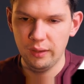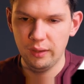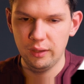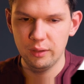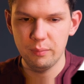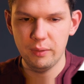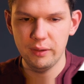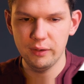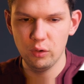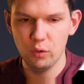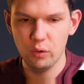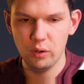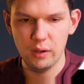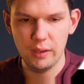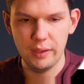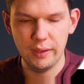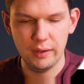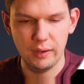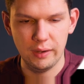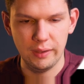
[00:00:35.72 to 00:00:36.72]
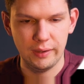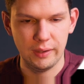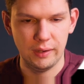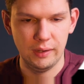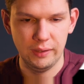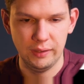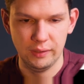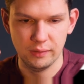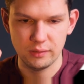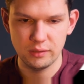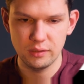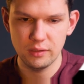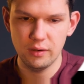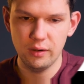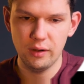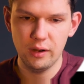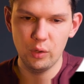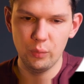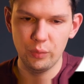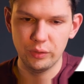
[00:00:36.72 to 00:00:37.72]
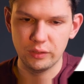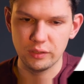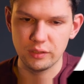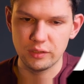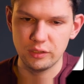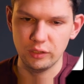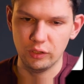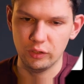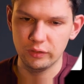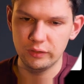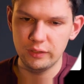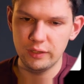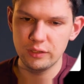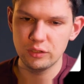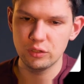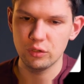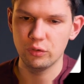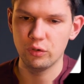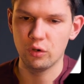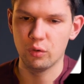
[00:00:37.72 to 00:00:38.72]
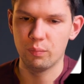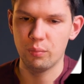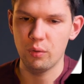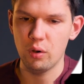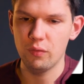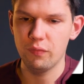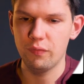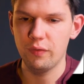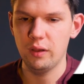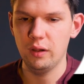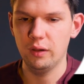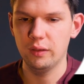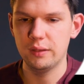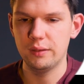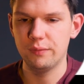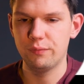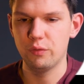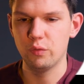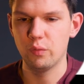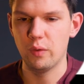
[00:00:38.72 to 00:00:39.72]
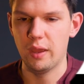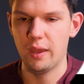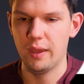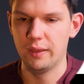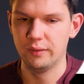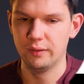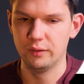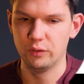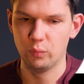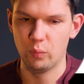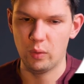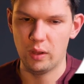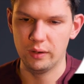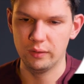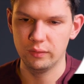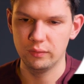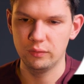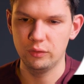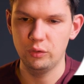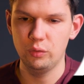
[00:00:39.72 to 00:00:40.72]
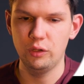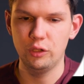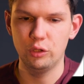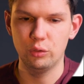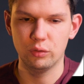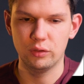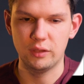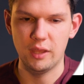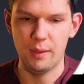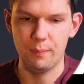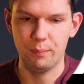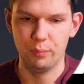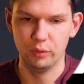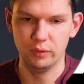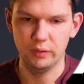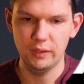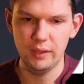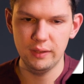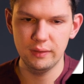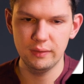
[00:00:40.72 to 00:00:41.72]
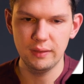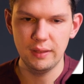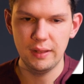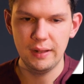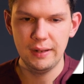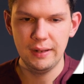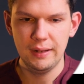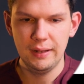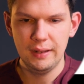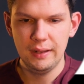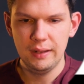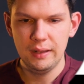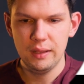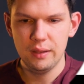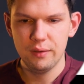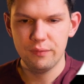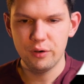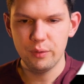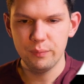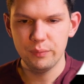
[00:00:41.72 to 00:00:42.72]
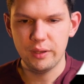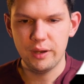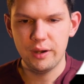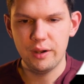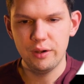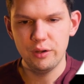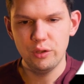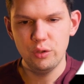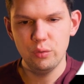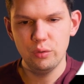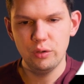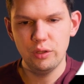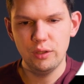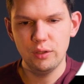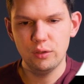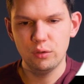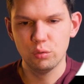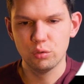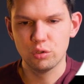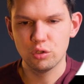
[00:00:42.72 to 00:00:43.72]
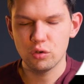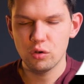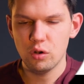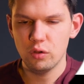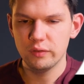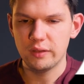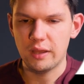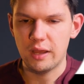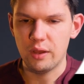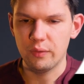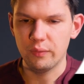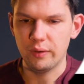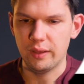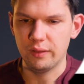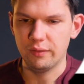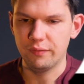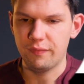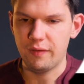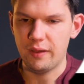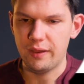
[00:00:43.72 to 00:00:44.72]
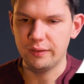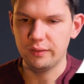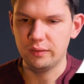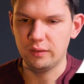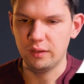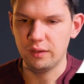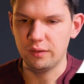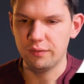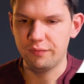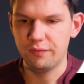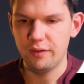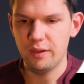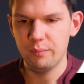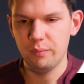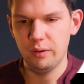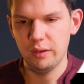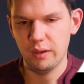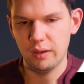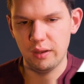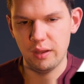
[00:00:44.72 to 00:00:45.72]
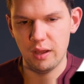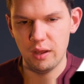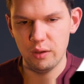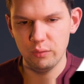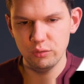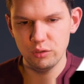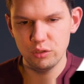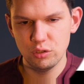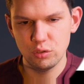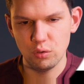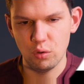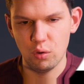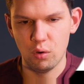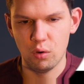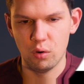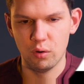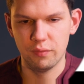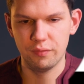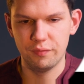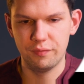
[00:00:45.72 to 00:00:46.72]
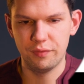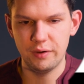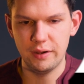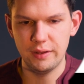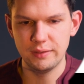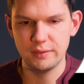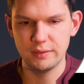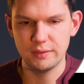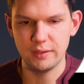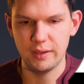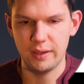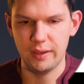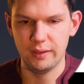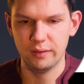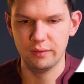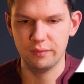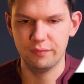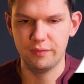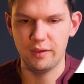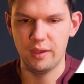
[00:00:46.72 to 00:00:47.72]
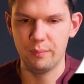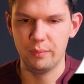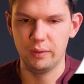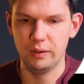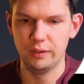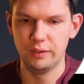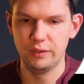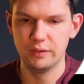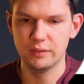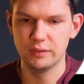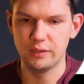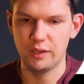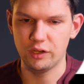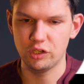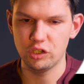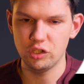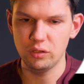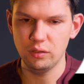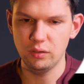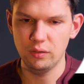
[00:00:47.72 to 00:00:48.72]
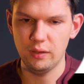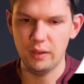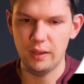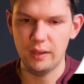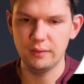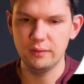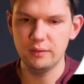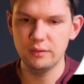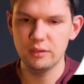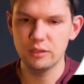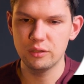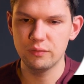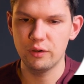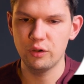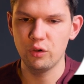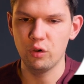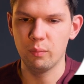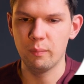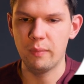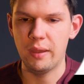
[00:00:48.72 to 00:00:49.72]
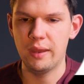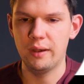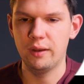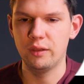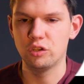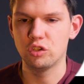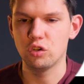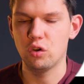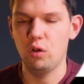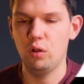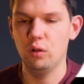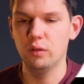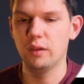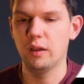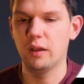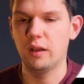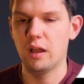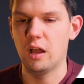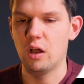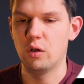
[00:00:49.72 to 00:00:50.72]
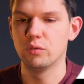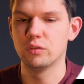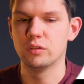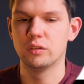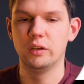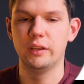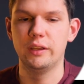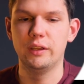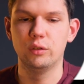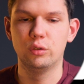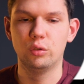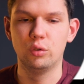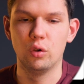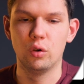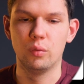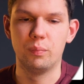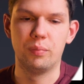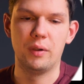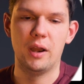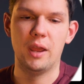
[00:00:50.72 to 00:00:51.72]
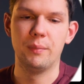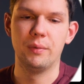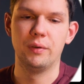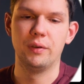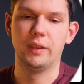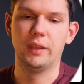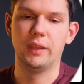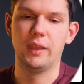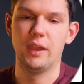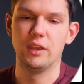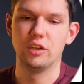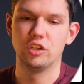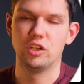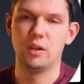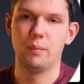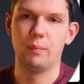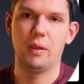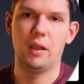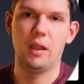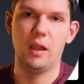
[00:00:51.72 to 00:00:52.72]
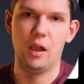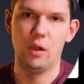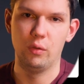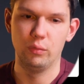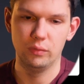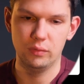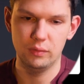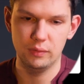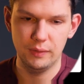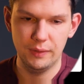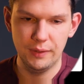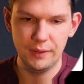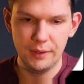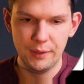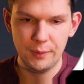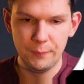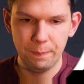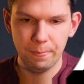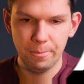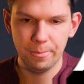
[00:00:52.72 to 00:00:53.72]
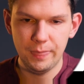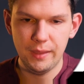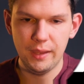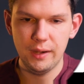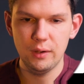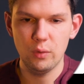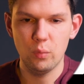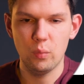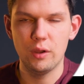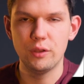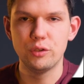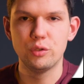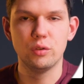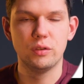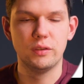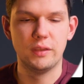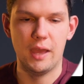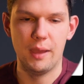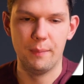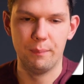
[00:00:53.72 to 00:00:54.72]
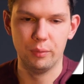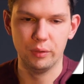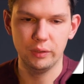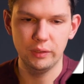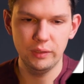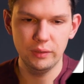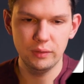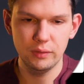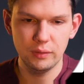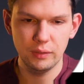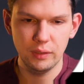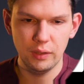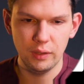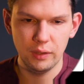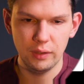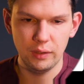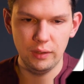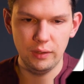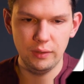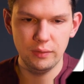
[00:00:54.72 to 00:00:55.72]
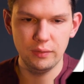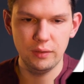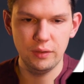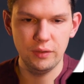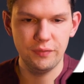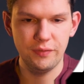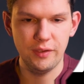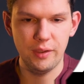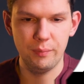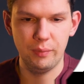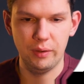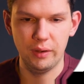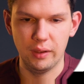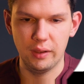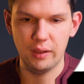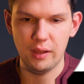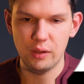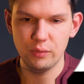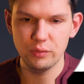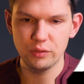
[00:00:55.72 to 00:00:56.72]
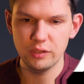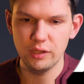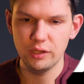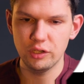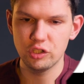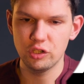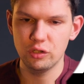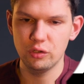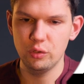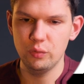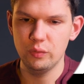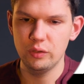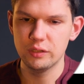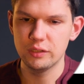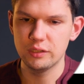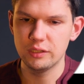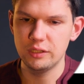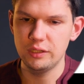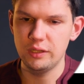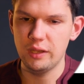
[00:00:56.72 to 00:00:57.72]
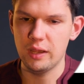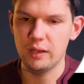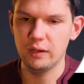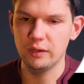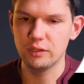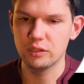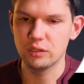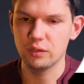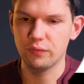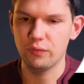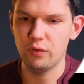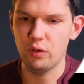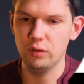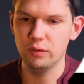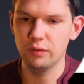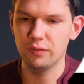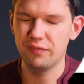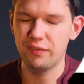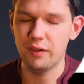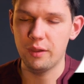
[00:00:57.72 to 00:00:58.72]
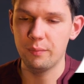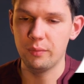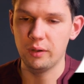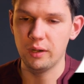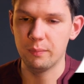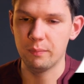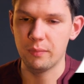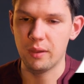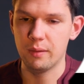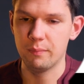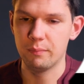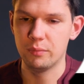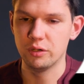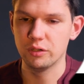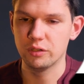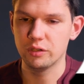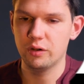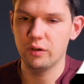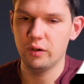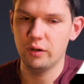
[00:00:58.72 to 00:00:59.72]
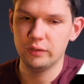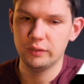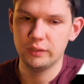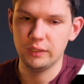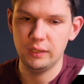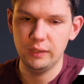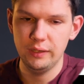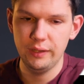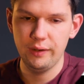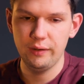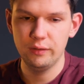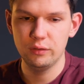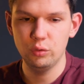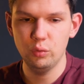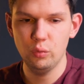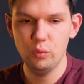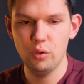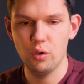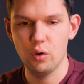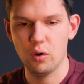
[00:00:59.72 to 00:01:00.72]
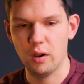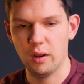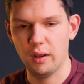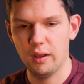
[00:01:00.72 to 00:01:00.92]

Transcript: It might look like, like a little circle with a silhouette on your profile if you added one. You need to tap on that. From there, you need to scroll down and find the family accounts or friends and family section. And this is where you'll manage all the accounts linked to your primary Cash App account. Then once you tap on it, in the family account section, you will see a list of all the family members currently linked to your